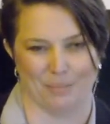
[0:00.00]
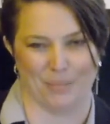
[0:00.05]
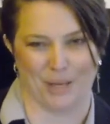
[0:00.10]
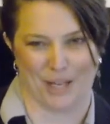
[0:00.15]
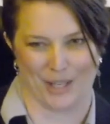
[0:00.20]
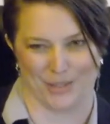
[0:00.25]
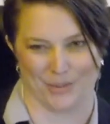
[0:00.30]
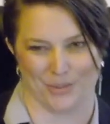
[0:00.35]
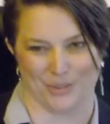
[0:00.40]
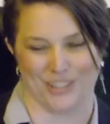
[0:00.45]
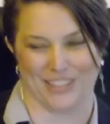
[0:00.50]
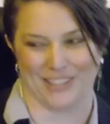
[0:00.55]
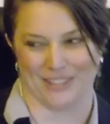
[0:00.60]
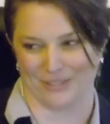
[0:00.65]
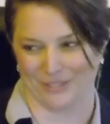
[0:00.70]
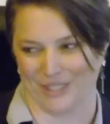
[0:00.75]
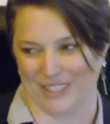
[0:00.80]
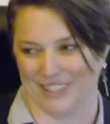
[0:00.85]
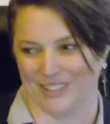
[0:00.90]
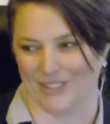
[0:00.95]
module
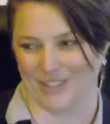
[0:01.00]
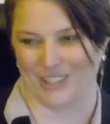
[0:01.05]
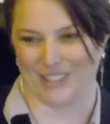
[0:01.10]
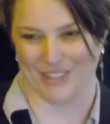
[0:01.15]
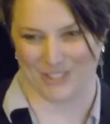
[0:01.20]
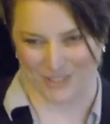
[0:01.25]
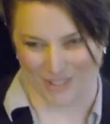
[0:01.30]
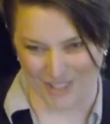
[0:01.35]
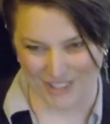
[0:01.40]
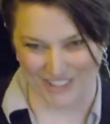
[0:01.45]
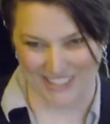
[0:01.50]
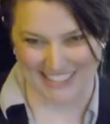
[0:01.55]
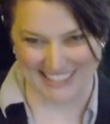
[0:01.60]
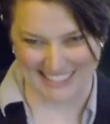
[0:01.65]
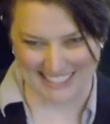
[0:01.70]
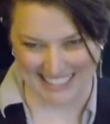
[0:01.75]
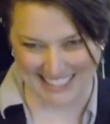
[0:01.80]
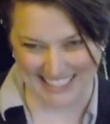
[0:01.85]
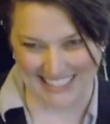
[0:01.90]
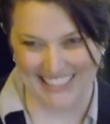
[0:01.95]
delivery to a construction
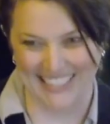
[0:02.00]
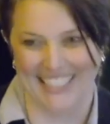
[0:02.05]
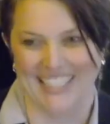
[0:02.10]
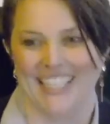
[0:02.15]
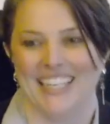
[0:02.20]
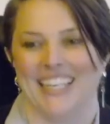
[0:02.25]
site.